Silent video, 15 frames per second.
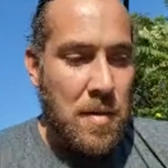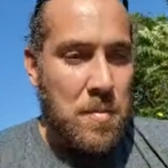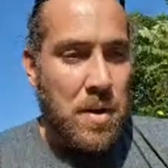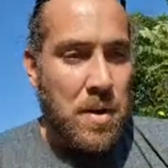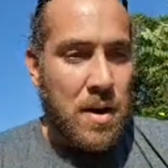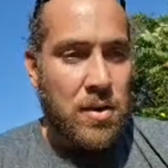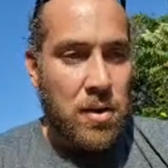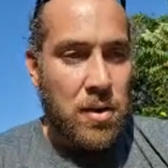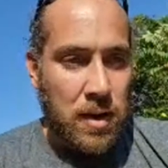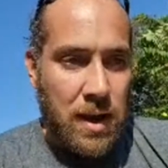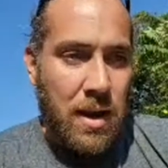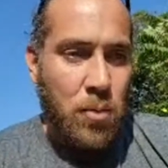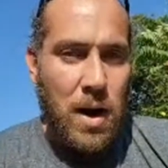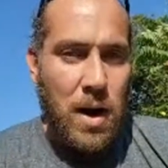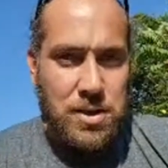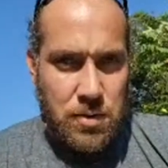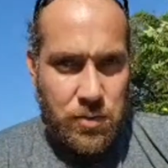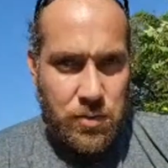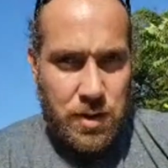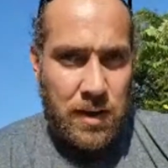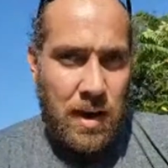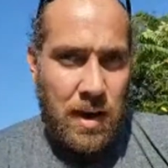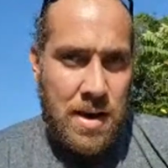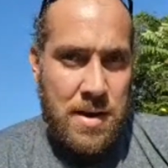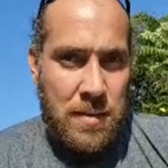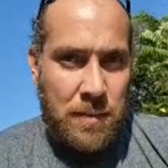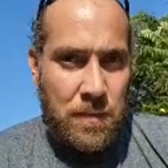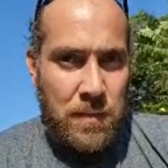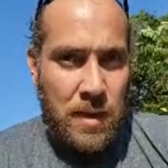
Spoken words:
But you can watch in real time